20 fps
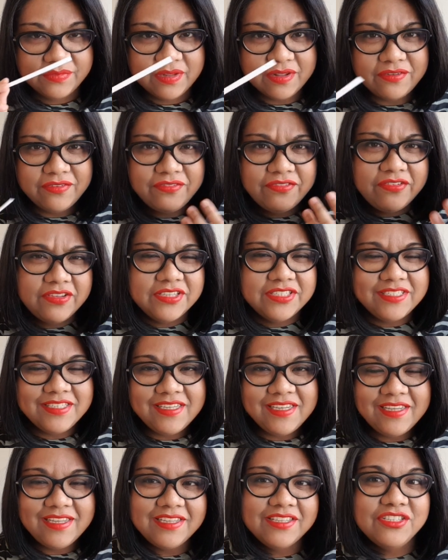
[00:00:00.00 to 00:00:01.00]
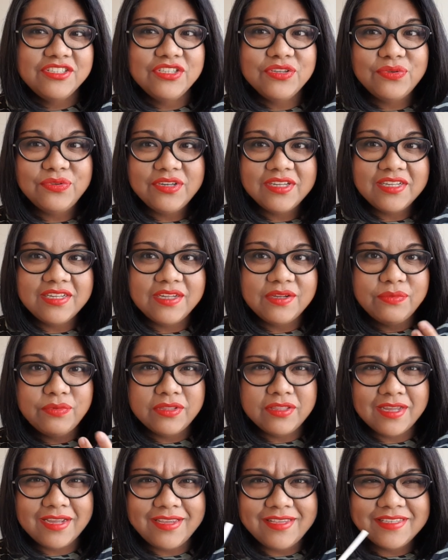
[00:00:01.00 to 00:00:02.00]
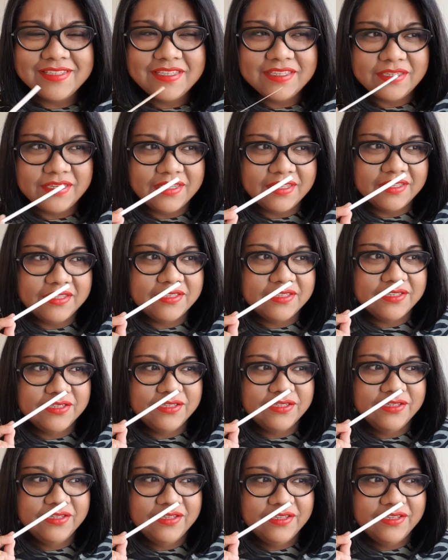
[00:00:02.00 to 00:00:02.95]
a fizzy soda with ice in it,